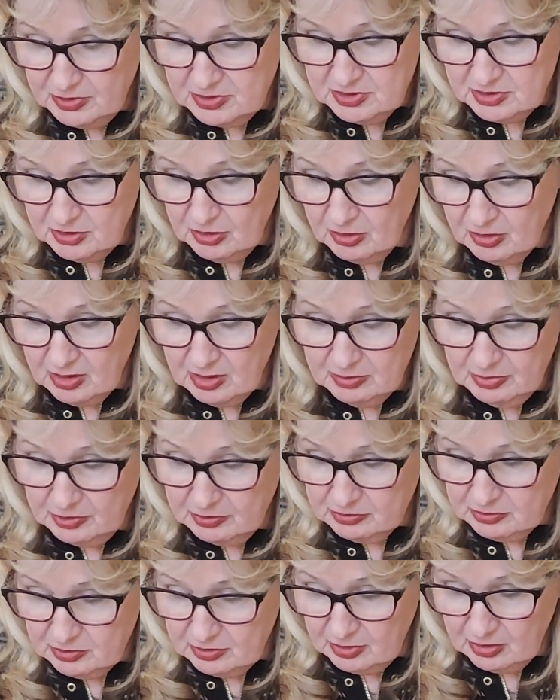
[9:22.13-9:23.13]
please talk
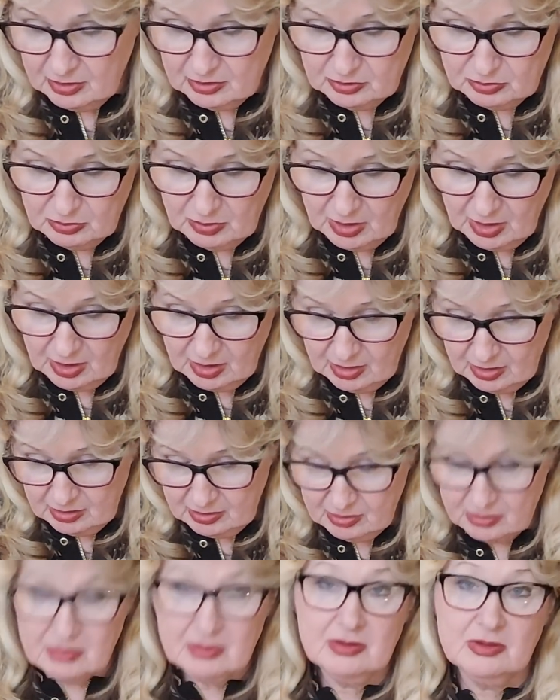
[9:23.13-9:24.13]
about Ottawa.
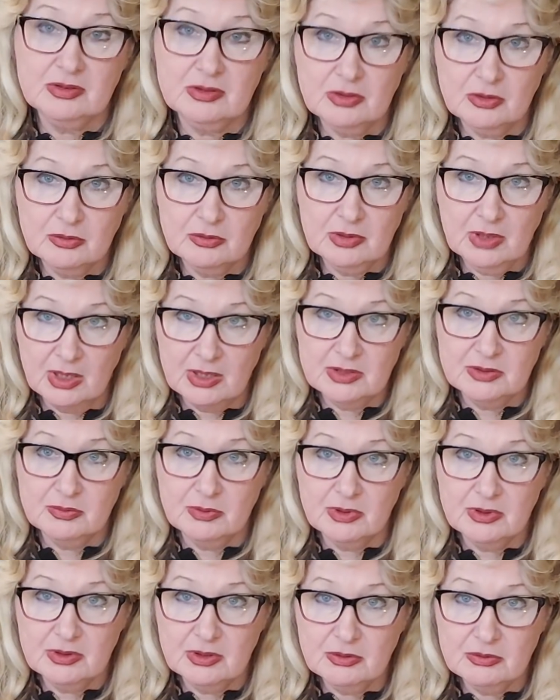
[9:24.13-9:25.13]
So that's
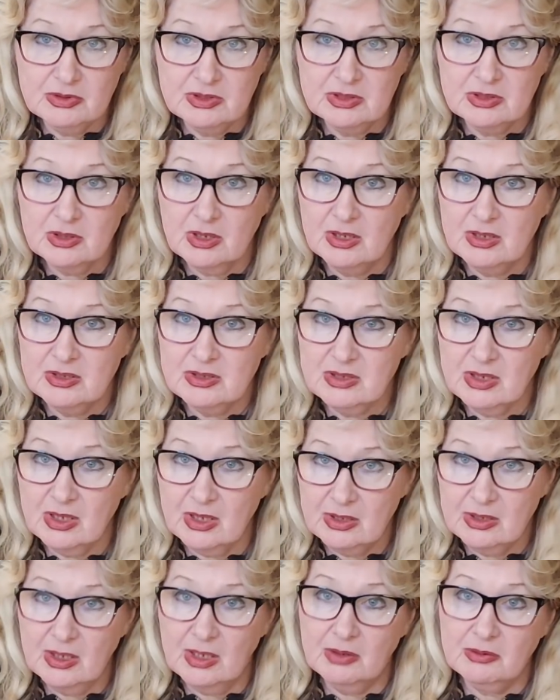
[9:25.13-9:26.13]
where those strikes
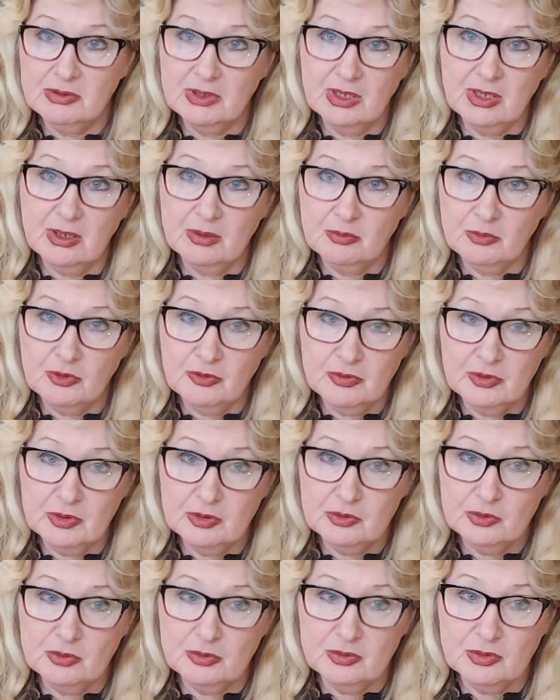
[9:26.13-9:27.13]
are. Now they are
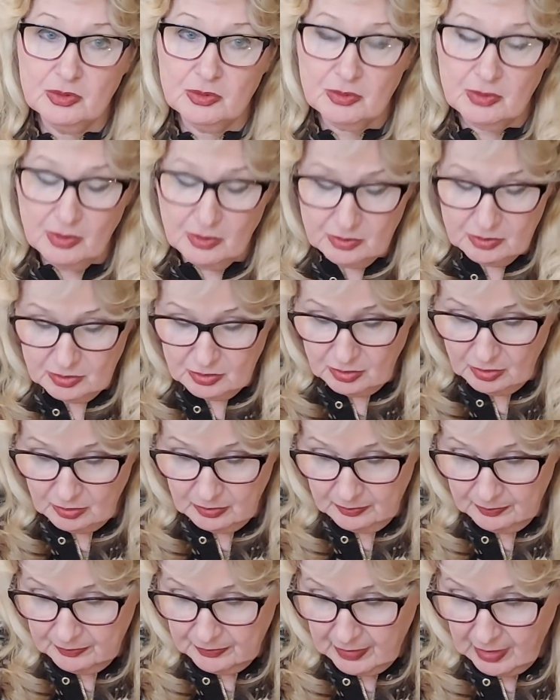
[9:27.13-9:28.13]
moving to
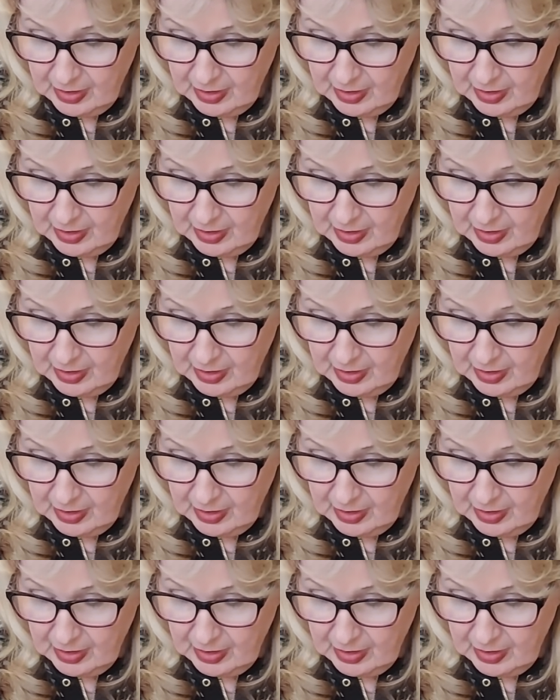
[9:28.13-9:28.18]
Toronto.